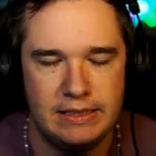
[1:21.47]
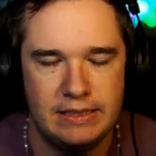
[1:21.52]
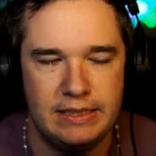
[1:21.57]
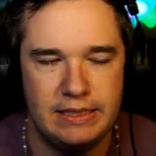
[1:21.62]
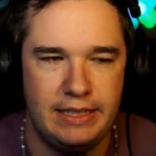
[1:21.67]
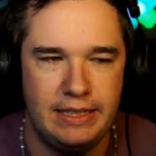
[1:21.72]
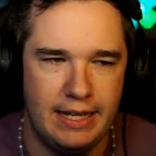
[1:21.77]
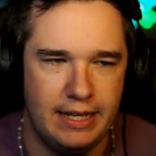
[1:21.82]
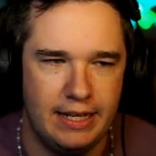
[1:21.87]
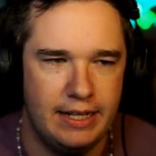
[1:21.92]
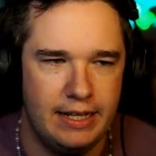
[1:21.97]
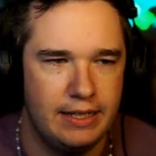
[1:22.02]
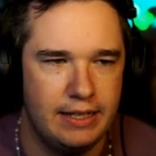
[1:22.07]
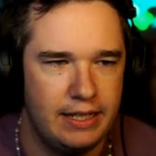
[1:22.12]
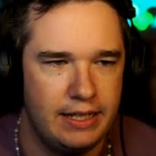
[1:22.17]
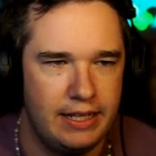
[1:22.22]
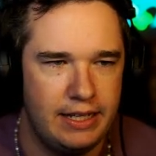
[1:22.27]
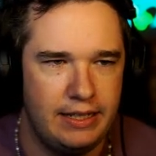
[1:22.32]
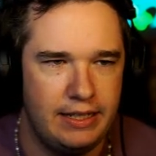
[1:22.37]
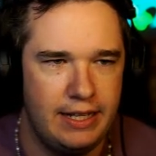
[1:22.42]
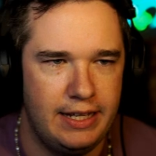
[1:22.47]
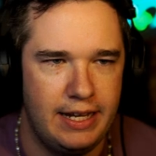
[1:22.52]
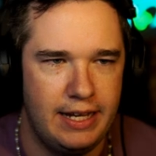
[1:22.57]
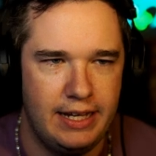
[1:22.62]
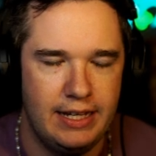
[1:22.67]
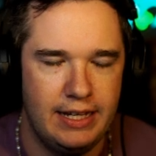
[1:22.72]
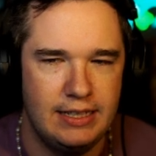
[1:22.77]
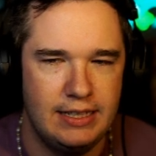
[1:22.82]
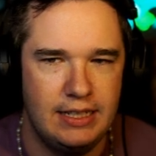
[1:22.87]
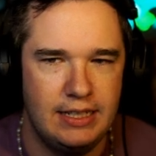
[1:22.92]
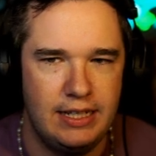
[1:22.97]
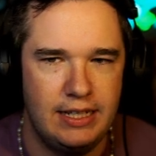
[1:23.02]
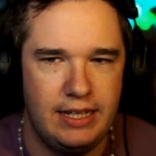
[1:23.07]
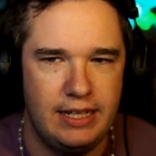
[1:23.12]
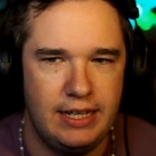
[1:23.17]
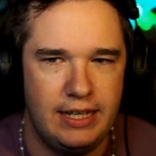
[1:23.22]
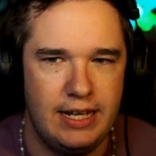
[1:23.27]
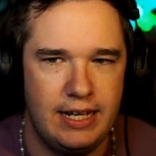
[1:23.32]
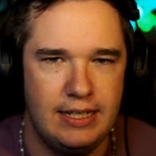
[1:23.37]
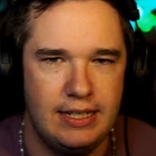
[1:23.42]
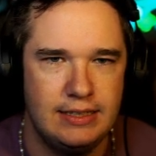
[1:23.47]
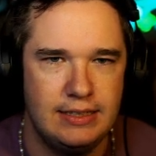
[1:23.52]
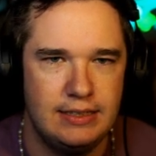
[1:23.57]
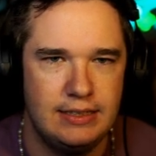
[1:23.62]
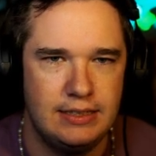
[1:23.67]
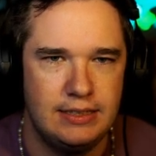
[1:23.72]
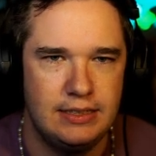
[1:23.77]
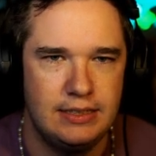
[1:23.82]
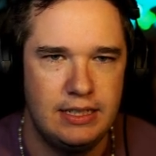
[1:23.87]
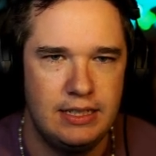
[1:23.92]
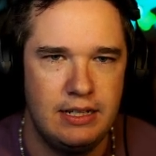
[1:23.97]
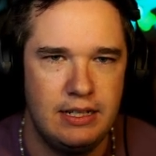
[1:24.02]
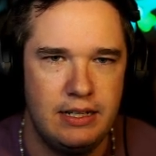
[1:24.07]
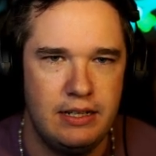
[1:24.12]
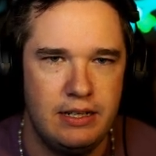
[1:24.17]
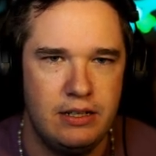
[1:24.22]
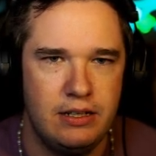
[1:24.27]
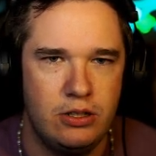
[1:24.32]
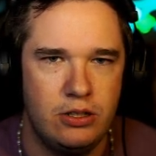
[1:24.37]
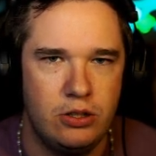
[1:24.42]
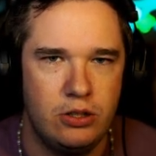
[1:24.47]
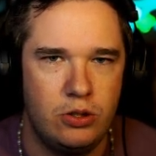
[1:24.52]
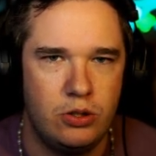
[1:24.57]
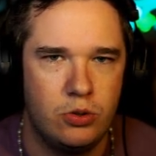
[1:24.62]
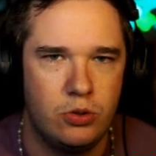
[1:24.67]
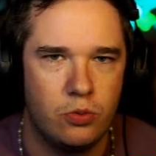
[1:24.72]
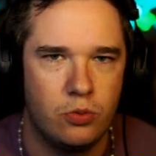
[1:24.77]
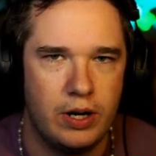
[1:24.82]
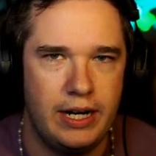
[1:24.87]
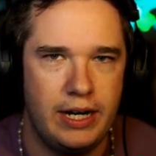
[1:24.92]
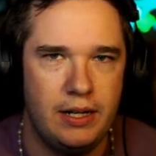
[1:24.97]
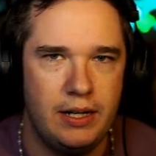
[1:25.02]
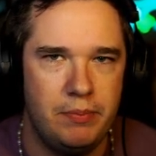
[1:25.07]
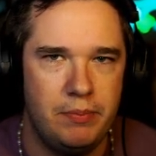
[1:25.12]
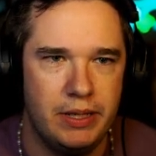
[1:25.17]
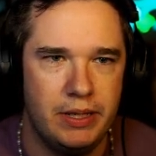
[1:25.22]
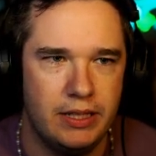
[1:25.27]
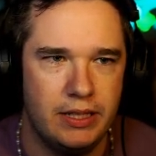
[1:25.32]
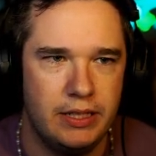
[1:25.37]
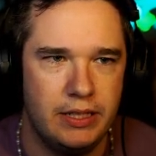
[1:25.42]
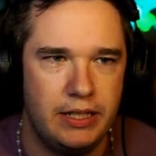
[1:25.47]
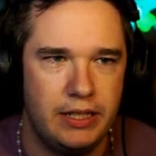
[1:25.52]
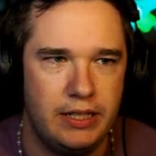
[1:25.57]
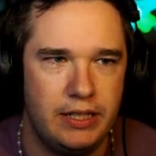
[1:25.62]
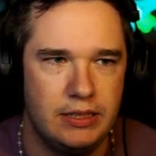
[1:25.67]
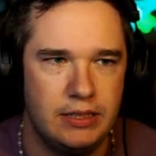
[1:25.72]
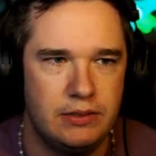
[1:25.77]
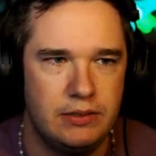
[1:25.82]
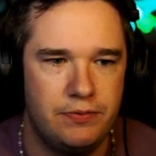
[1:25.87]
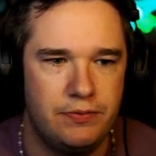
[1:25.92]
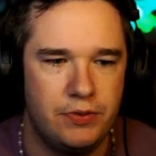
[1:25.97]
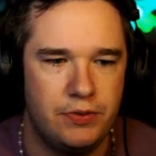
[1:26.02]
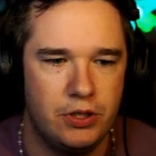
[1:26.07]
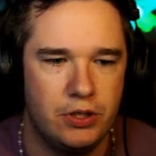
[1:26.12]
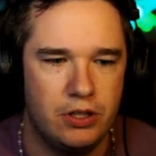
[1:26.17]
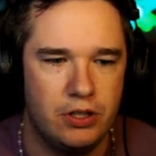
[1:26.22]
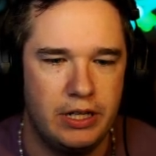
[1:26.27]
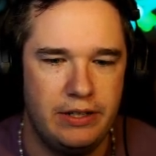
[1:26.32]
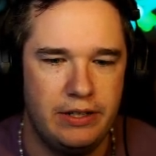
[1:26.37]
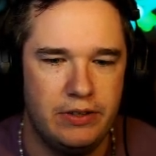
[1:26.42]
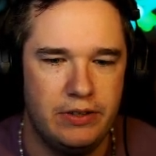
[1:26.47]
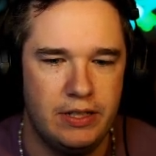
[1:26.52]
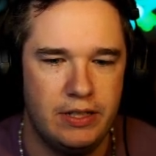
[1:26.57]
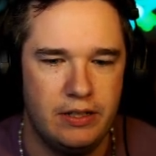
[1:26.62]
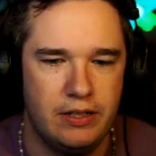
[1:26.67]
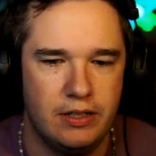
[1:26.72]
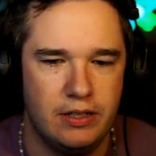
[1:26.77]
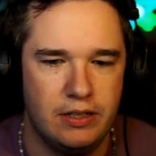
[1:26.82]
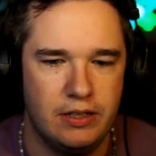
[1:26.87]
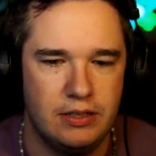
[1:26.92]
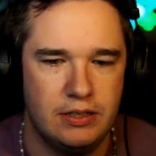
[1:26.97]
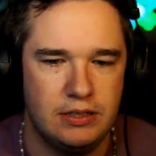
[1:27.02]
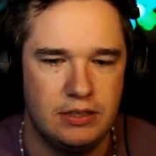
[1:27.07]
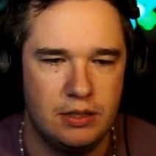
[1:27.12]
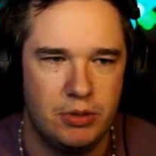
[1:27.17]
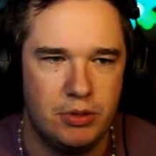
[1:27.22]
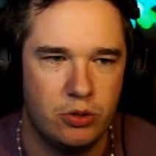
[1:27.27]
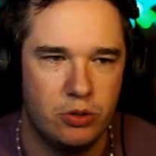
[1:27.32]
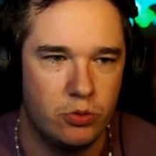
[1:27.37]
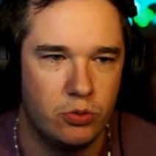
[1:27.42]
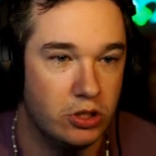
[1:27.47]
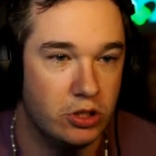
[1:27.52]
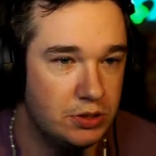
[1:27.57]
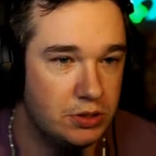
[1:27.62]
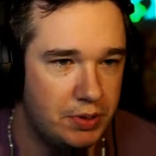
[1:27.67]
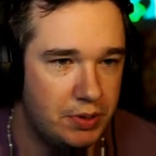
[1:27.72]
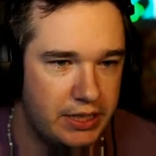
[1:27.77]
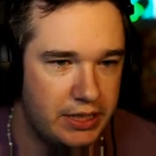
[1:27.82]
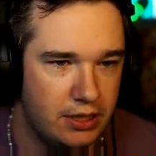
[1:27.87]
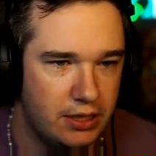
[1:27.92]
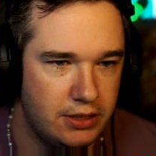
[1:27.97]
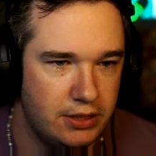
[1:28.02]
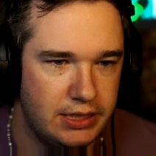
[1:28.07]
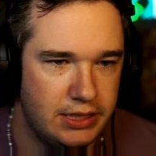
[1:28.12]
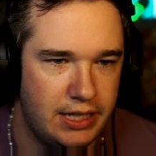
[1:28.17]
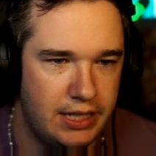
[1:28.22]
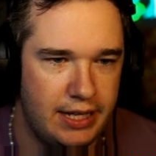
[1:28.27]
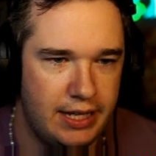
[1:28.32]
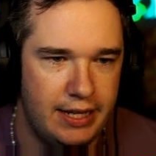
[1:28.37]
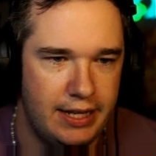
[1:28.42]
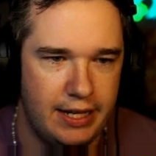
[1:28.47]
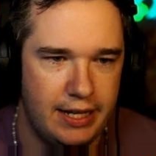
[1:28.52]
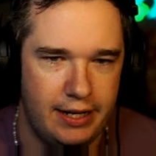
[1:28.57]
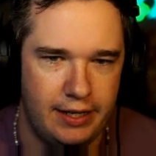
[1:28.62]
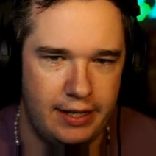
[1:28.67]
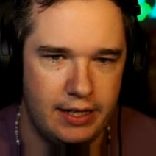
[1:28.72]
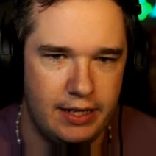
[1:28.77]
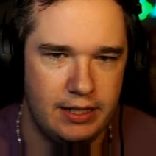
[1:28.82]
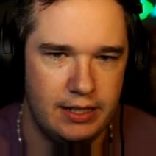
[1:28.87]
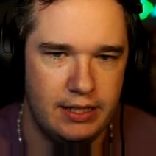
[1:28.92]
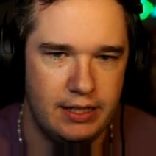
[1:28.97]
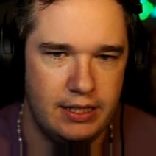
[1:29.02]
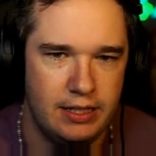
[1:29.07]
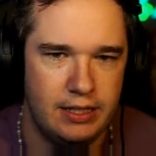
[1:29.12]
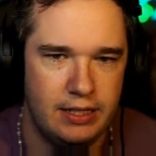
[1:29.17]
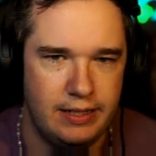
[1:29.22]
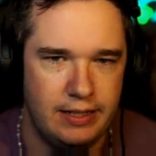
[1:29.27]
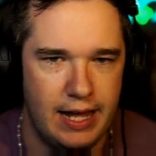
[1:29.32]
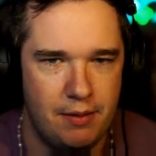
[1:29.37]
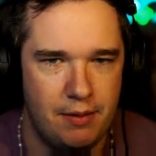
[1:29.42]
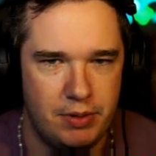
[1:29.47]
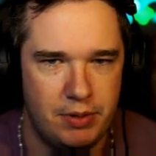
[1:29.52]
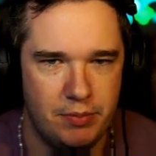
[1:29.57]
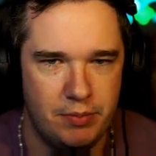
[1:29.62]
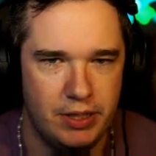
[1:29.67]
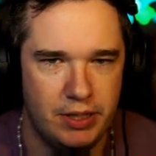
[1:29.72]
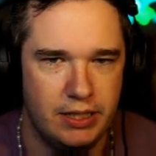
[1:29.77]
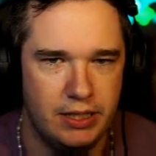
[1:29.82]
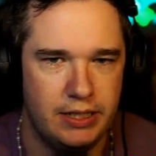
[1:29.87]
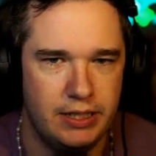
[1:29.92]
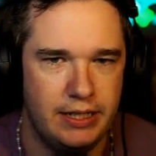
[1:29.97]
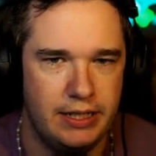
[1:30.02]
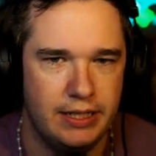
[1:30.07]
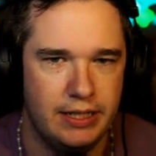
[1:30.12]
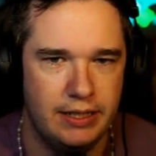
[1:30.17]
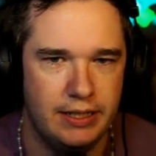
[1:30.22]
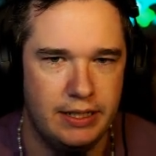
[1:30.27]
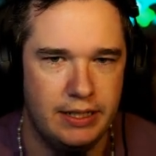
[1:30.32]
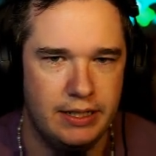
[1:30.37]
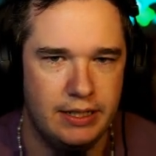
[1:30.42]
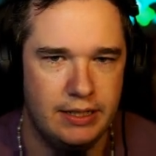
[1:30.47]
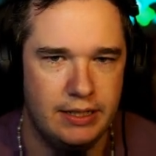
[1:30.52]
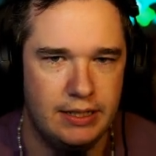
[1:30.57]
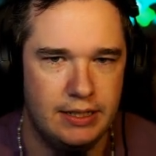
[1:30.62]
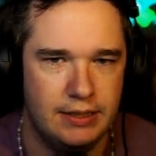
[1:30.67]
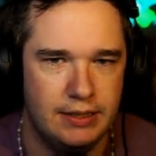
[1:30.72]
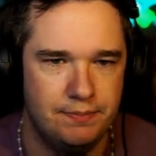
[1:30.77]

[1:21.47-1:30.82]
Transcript: Yeah. He has great abilities for even some of the worst players, and then the adaptability and the